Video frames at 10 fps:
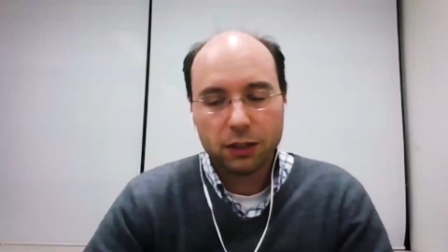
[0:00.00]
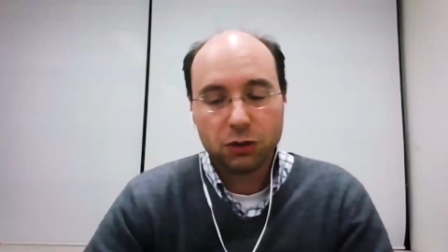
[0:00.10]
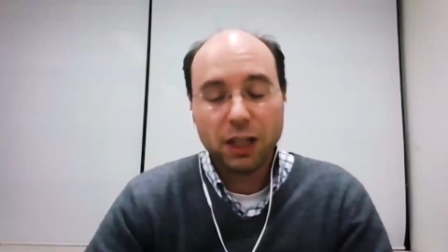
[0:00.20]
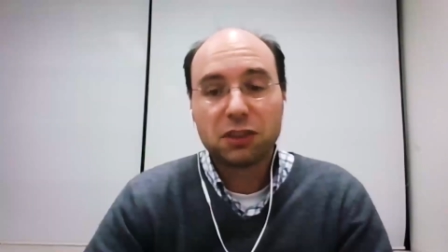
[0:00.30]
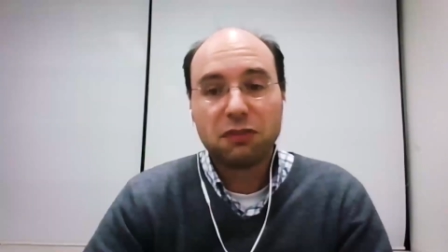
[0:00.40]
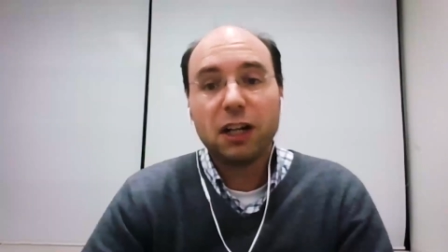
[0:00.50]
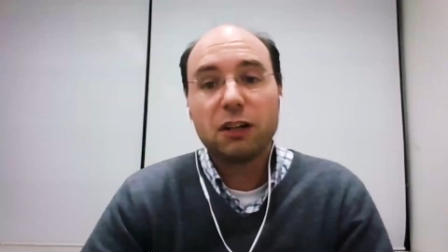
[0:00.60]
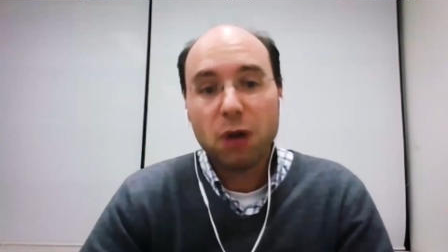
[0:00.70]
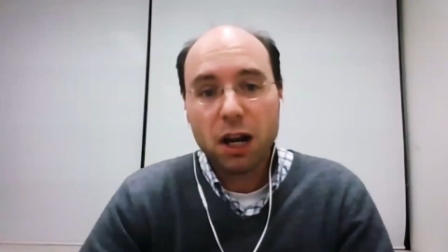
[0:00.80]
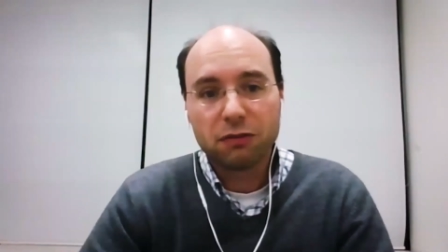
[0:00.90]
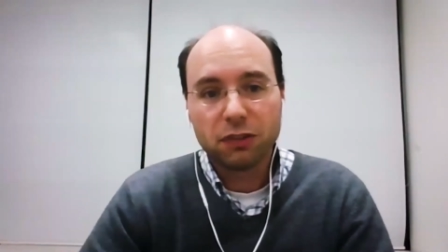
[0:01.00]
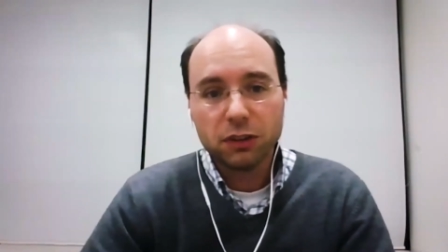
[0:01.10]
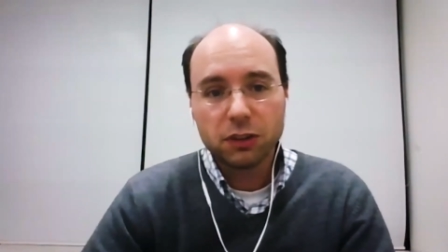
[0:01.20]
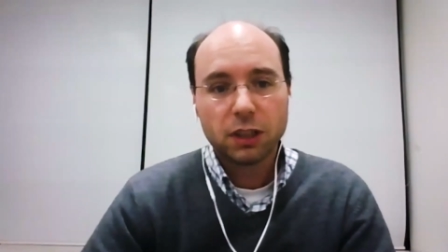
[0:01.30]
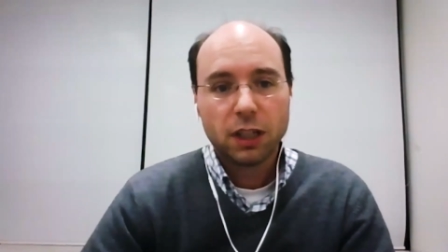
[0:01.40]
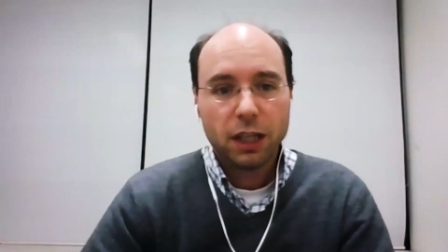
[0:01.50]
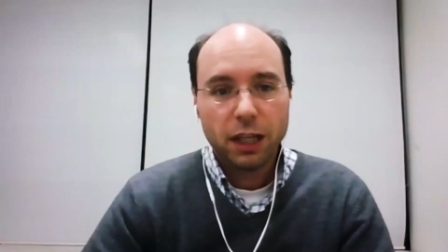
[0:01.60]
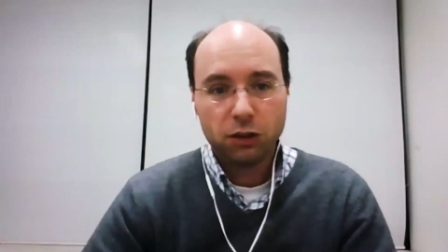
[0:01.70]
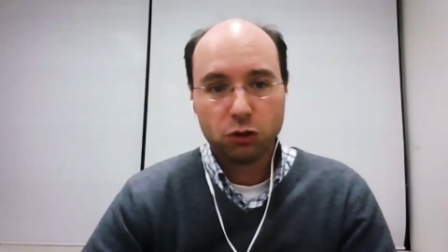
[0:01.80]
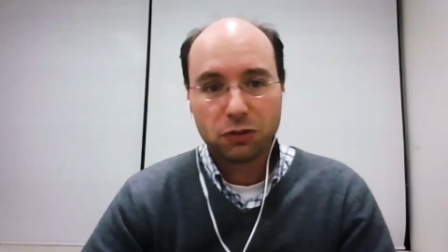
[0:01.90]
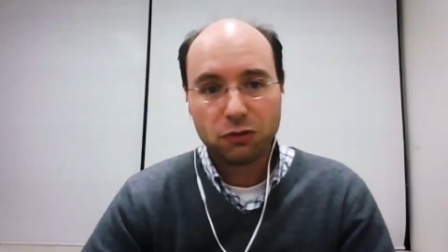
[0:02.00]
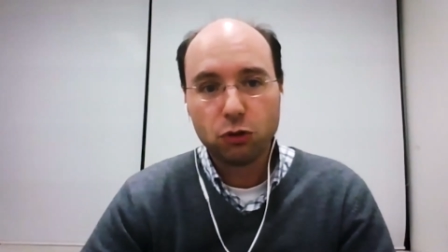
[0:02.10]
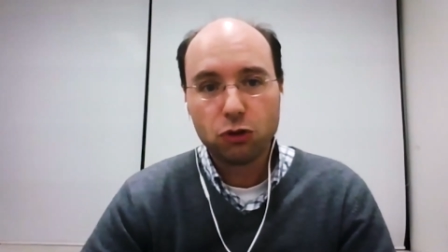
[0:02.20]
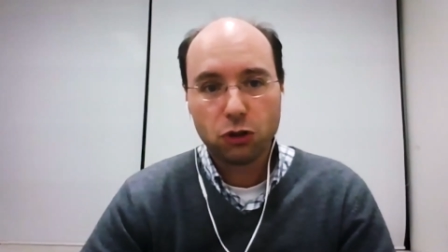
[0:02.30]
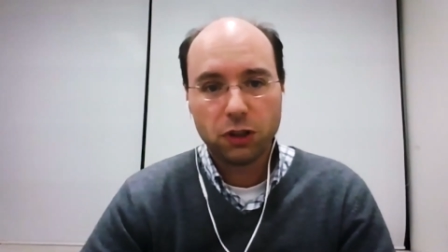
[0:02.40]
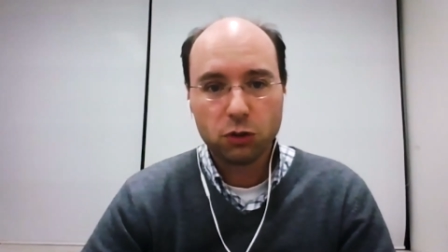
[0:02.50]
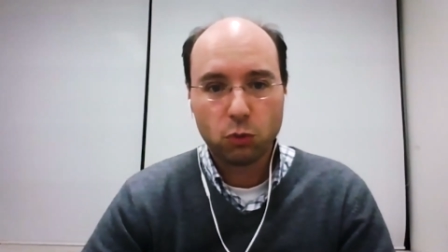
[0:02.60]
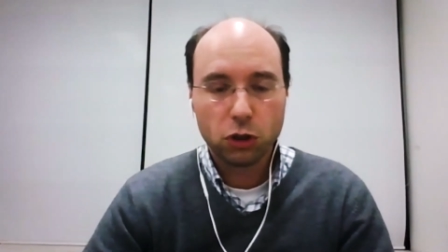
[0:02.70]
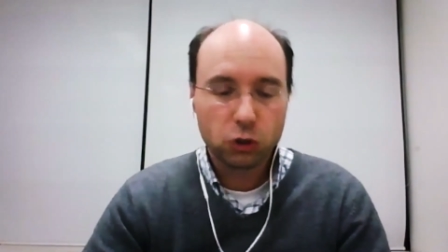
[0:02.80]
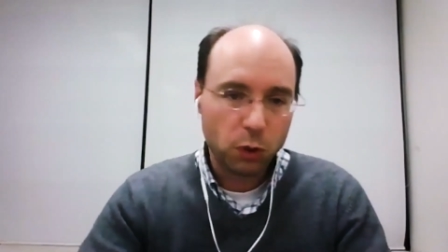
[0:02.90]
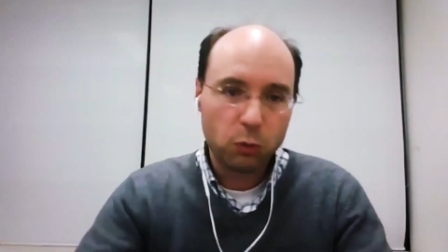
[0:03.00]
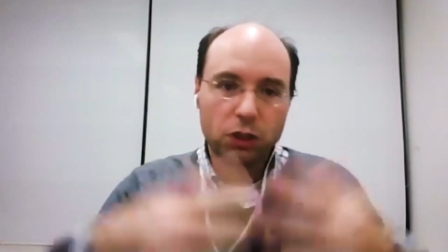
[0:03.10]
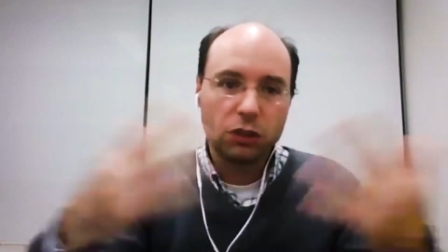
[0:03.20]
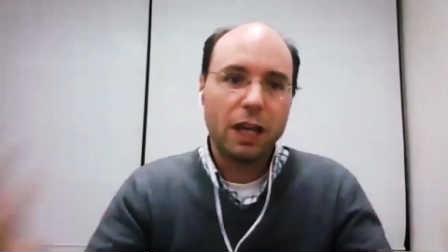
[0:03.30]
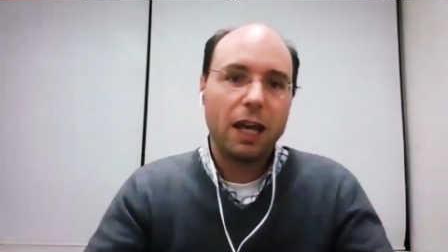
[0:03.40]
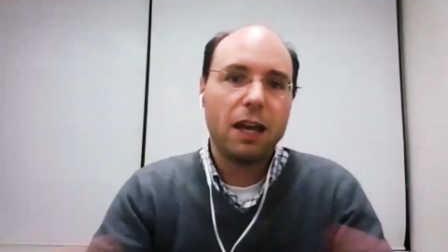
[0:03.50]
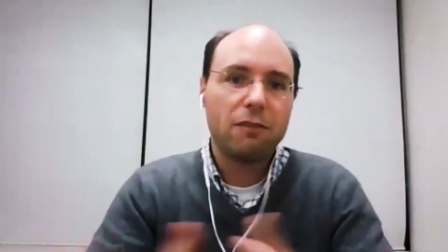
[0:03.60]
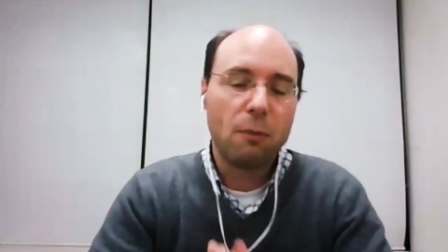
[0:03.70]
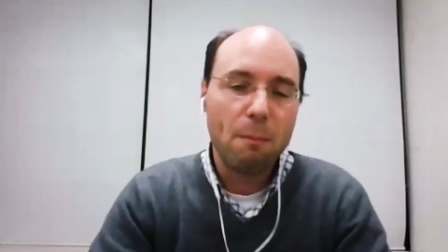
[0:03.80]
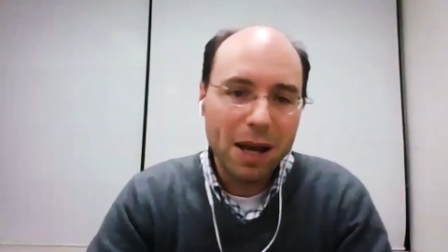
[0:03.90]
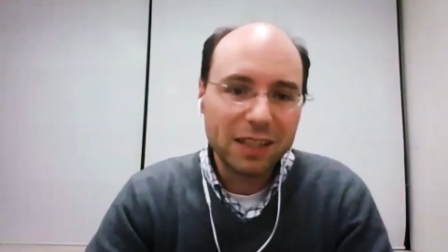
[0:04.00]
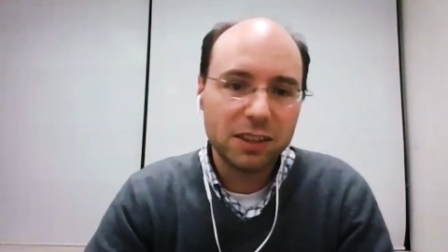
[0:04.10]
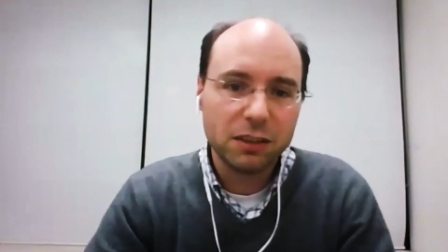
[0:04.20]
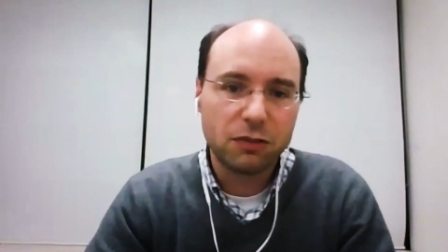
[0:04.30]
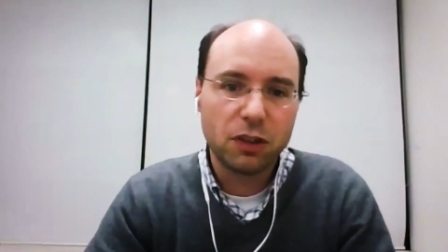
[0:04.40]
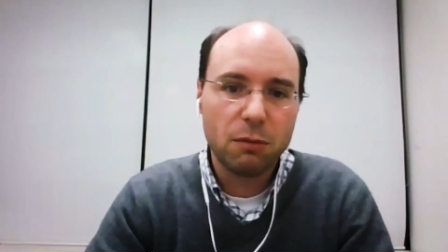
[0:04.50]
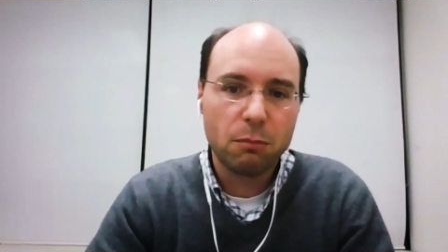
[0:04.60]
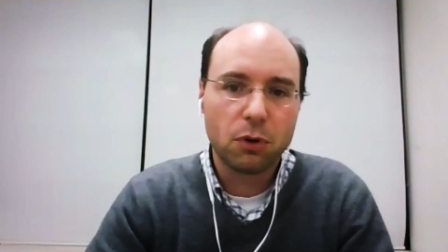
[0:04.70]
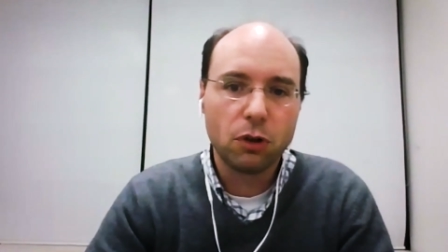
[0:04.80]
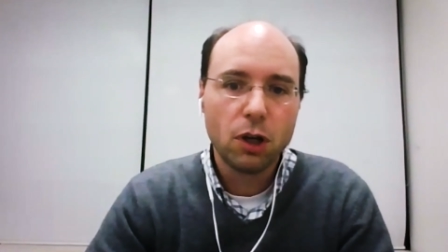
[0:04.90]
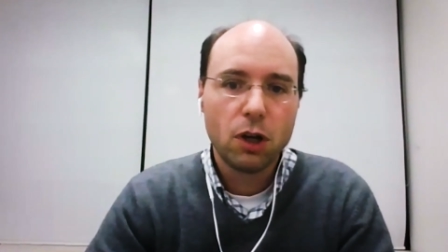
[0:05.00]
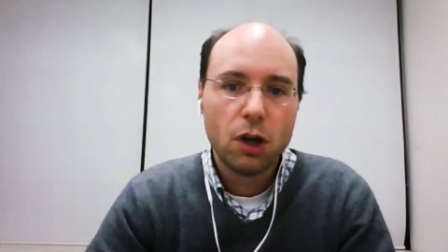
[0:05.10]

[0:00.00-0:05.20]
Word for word: And so that's very relevant in those future networks where we're going to have a massive number